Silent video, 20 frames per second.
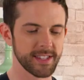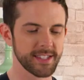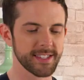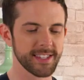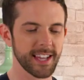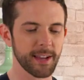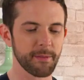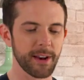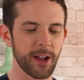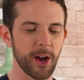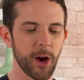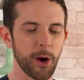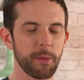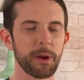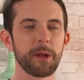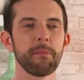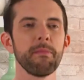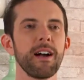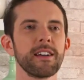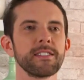This is like when I
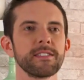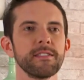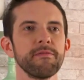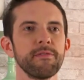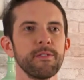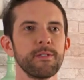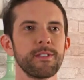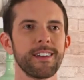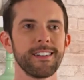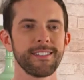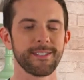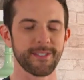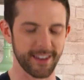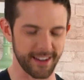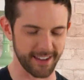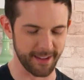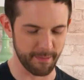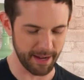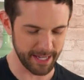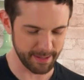open a box of food
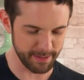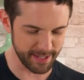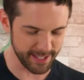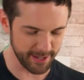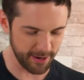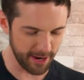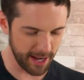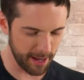coloring. It makes me so